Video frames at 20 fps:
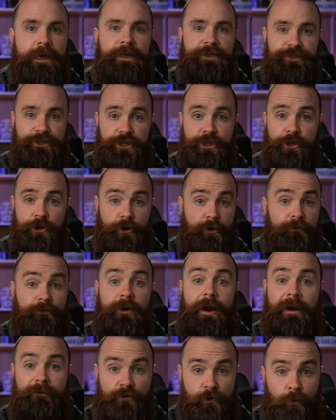and secure
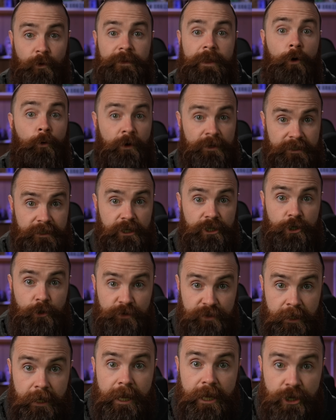for everyone that wants to
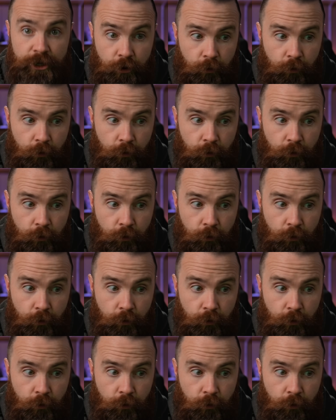use it in